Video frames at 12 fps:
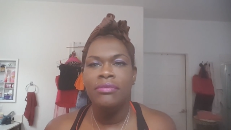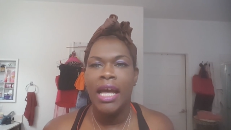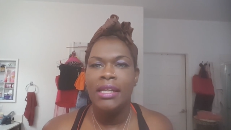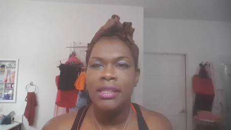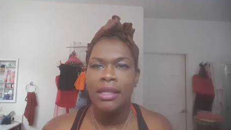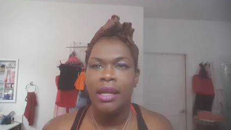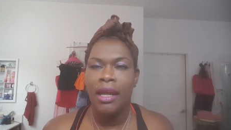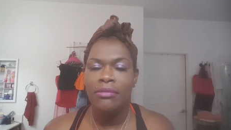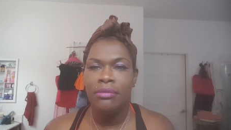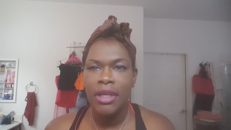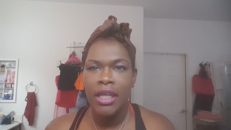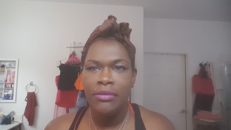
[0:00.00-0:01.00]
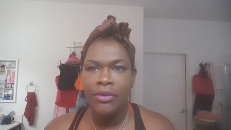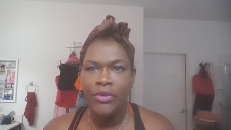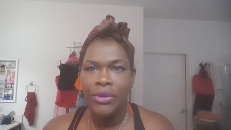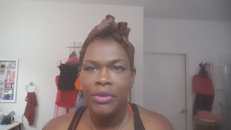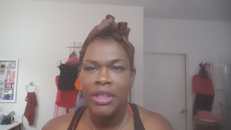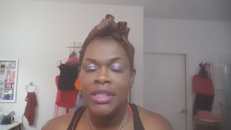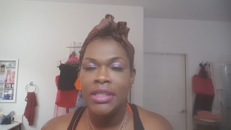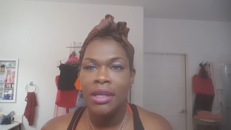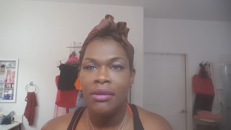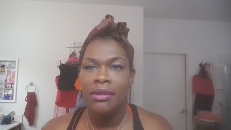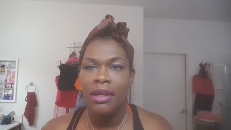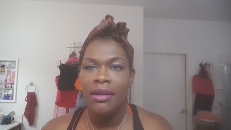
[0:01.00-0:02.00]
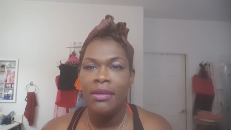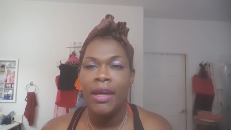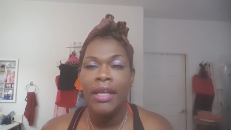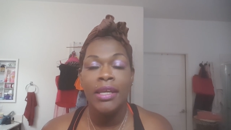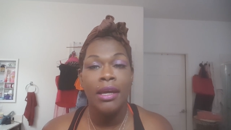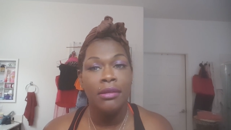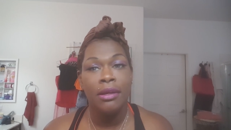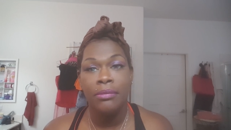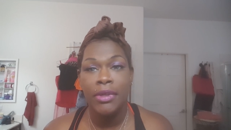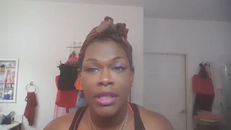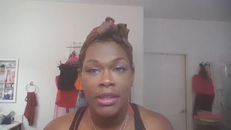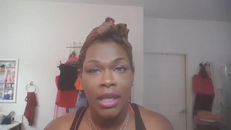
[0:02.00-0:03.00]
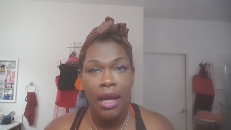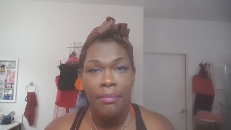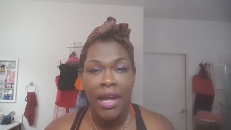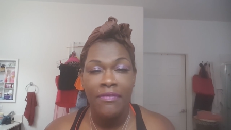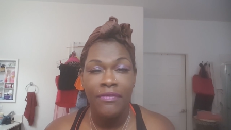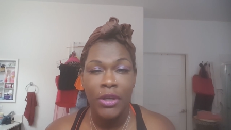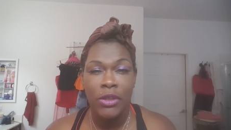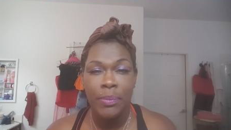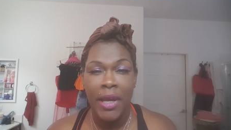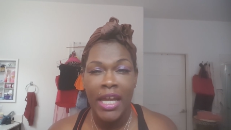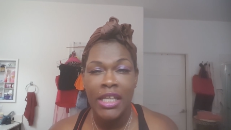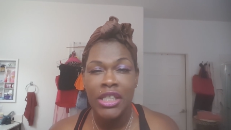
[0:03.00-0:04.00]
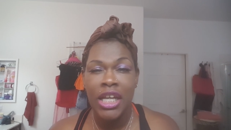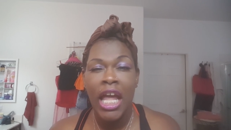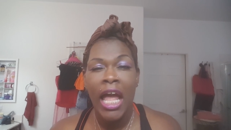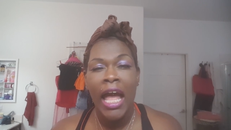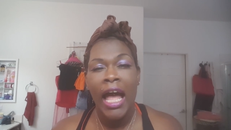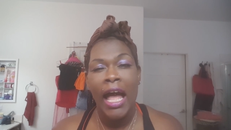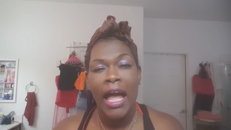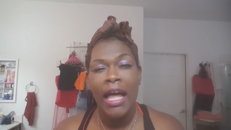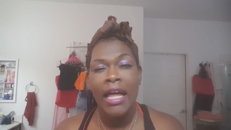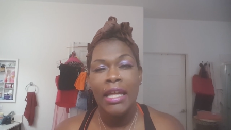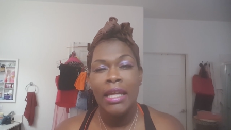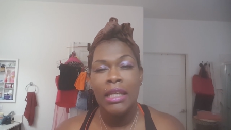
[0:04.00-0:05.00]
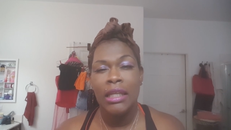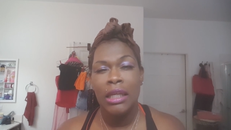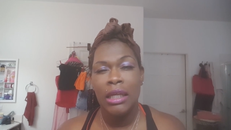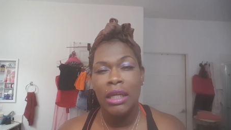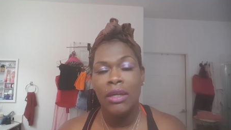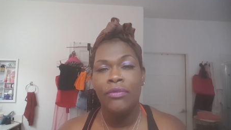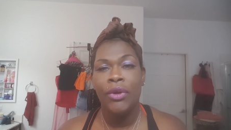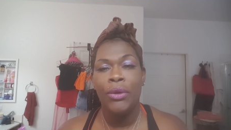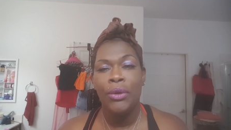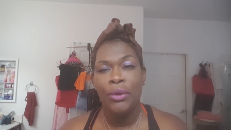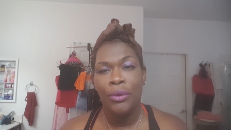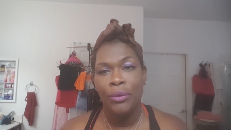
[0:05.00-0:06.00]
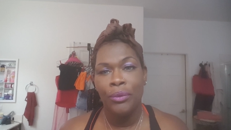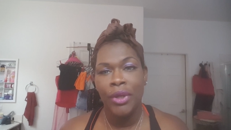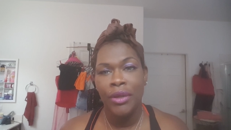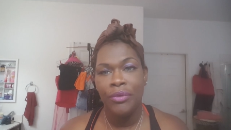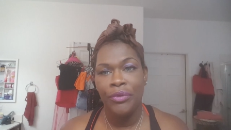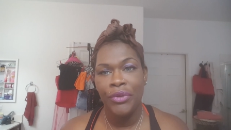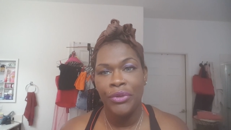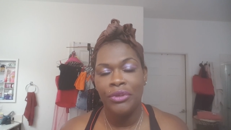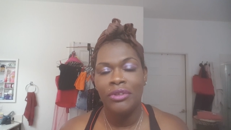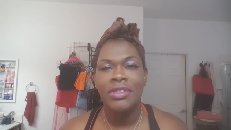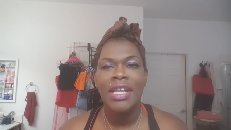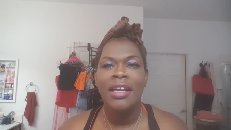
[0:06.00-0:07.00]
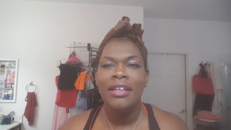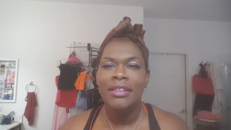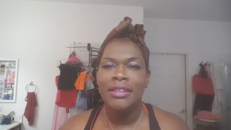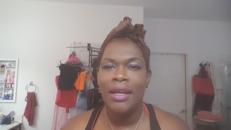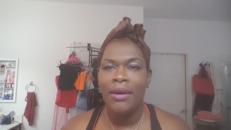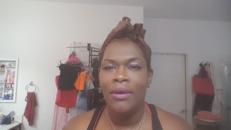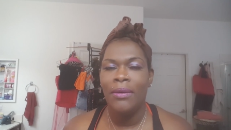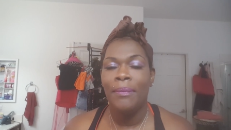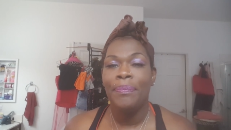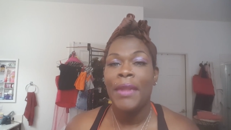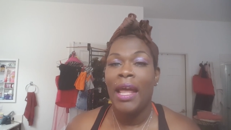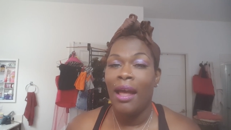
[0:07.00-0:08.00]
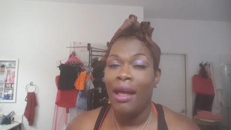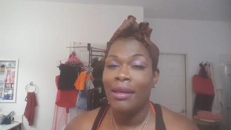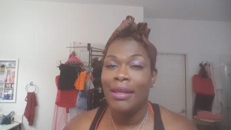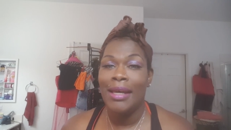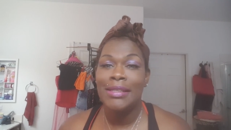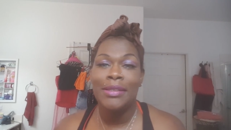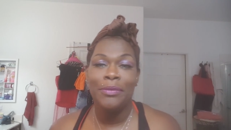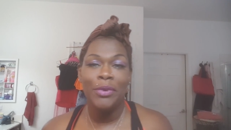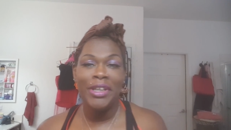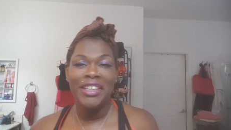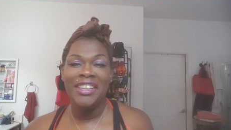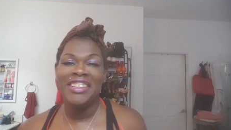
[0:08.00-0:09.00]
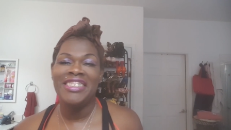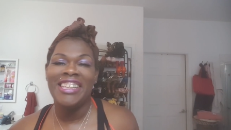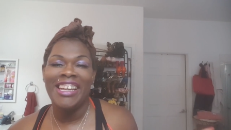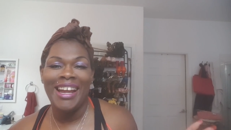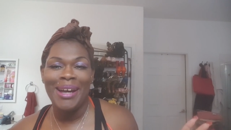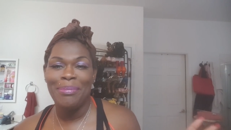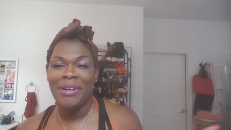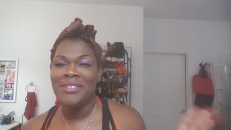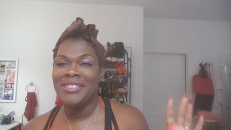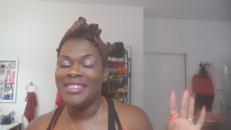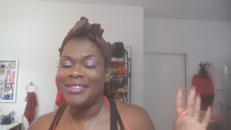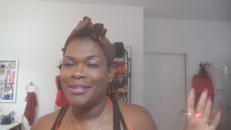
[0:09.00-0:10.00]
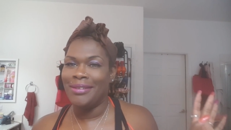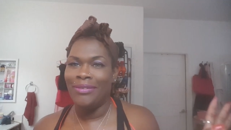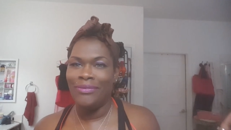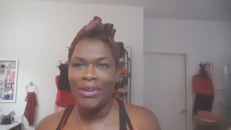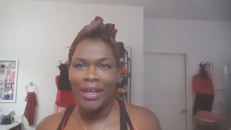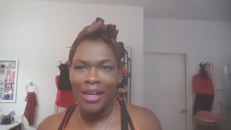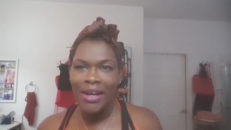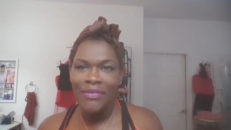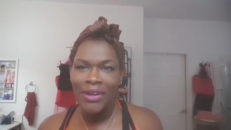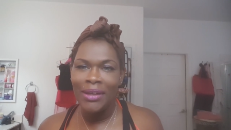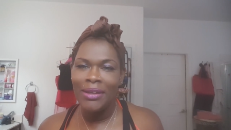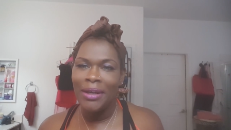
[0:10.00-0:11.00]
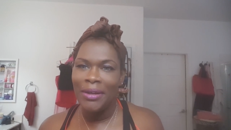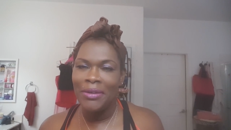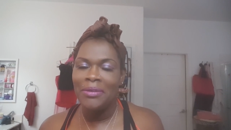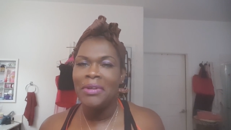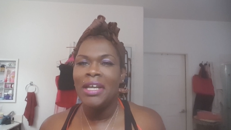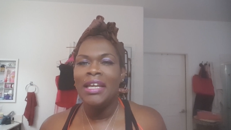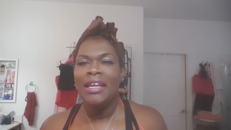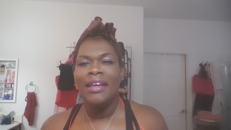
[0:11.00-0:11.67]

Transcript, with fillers: have not did a wig review in so long, and y'all know wigs are my first passion. I love wig reviews. So, I got some wigs that I purchased forever ago,